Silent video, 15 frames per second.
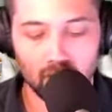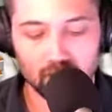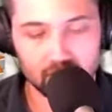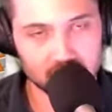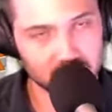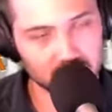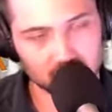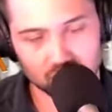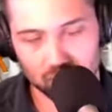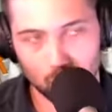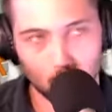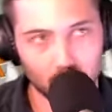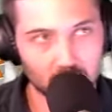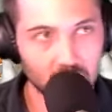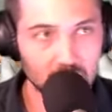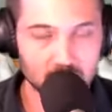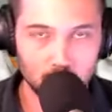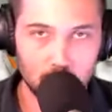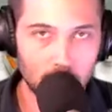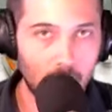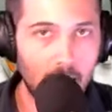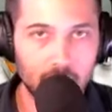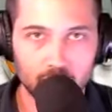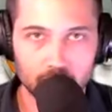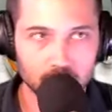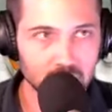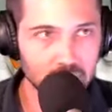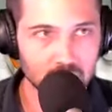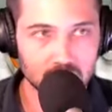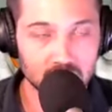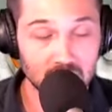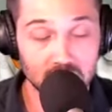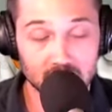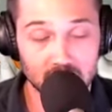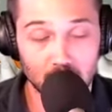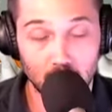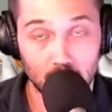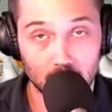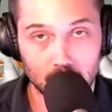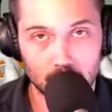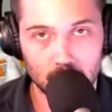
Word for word: I think he's still working his way back from his, his ACL.